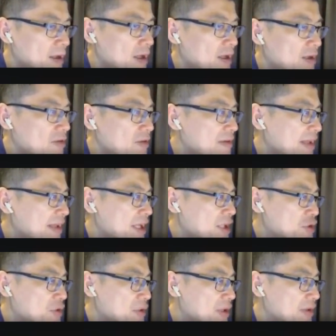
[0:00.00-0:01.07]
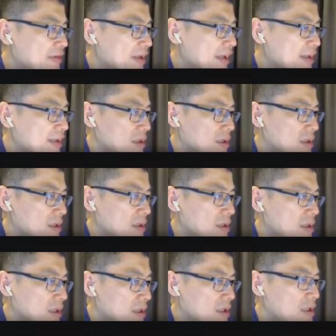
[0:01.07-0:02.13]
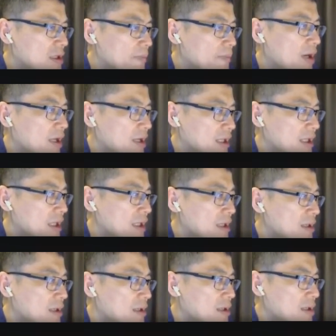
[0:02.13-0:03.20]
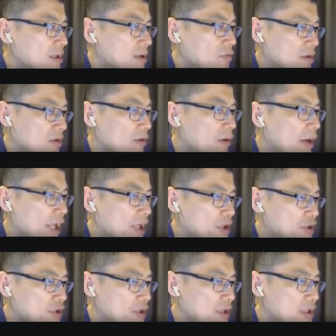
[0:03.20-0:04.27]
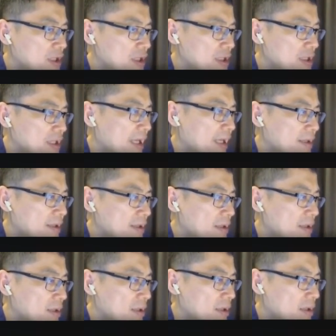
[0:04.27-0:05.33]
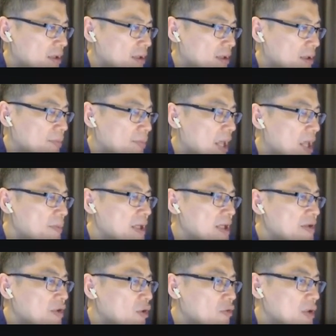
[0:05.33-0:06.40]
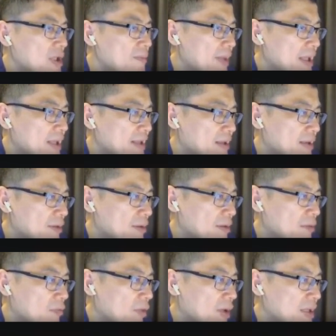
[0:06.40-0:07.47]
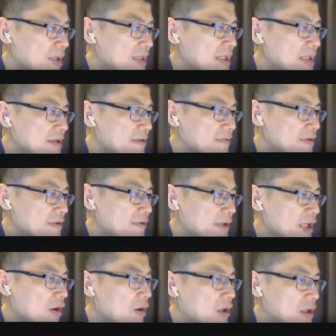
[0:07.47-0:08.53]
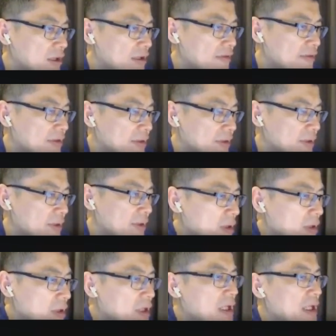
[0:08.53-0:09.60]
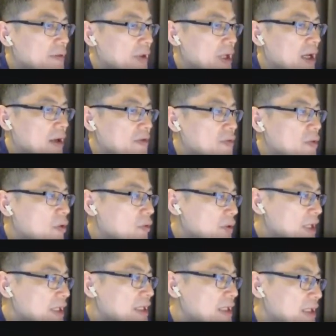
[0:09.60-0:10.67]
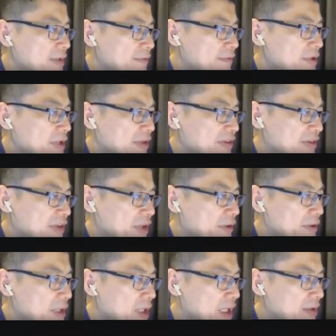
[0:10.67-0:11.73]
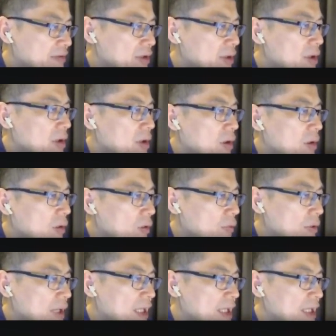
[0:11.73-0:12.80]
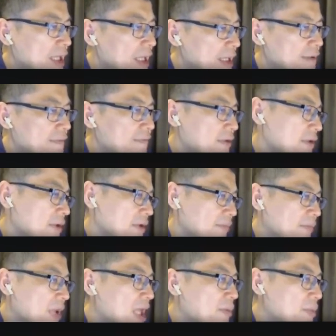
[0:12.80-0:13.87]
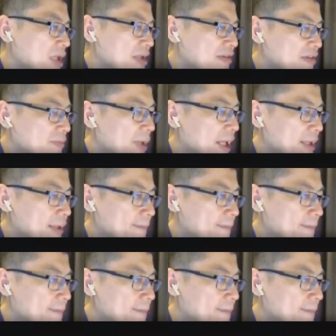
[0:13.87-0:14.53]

So this ensures that the third party will ensure that the payment is only made when the delivery occurs. The clearinghouse will only deliver the securities only if payment is made.